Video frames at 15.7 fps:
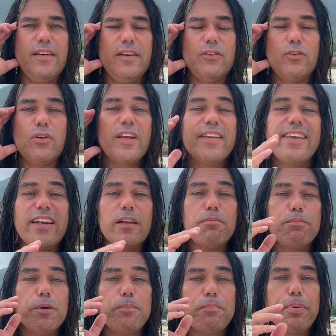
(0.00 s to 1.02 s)
So they
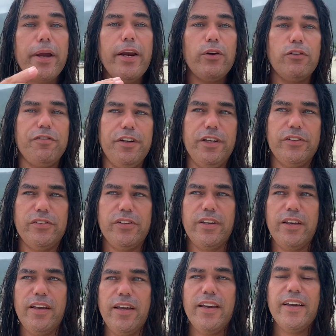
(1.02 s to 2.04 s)
didn't prepare you for this.
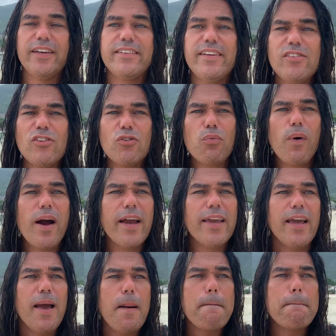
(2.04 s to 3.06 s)
This is why
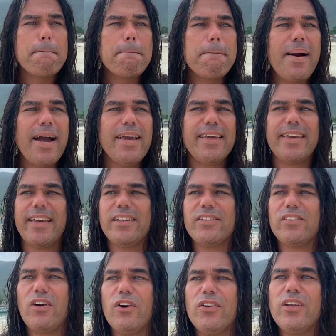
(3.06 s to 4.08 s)
my
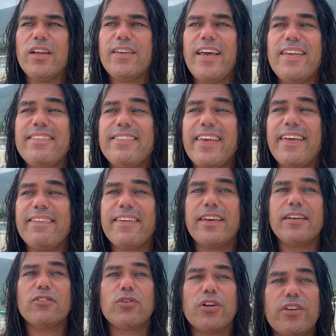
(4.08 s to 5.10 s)
kids are not
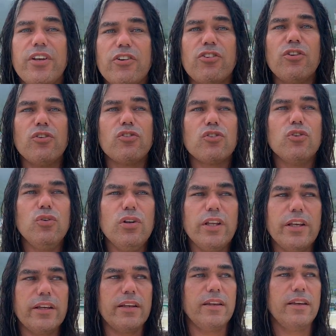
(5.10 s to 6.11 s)
attending traditional
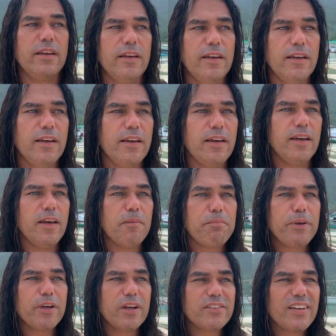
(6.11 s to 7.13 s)
schooling,
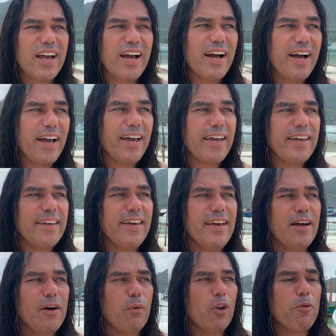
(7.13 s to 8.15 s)
because I
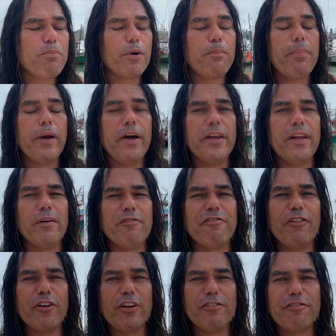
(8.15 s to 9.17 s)
want to prepare them
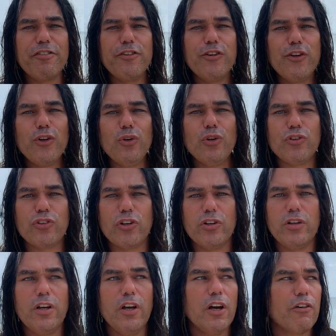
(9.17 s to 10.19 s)
for the
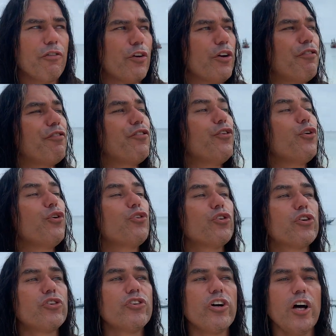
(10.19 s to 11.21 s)
future, for the
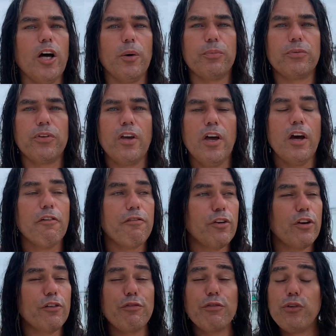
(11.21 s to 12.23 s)
future jobs,
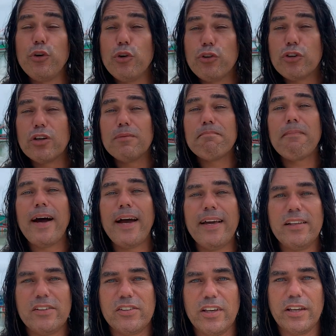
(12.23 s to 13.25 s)
for the future
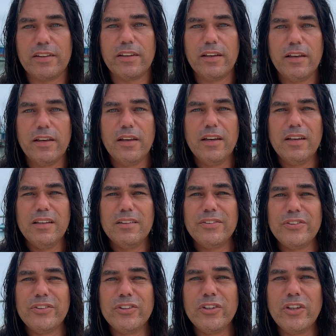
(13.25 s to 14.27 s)
mindset,
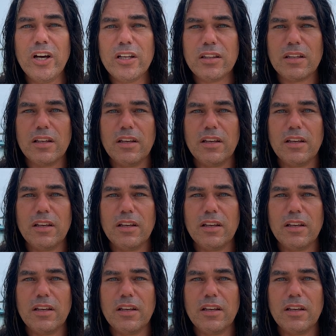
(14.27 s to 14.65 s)
not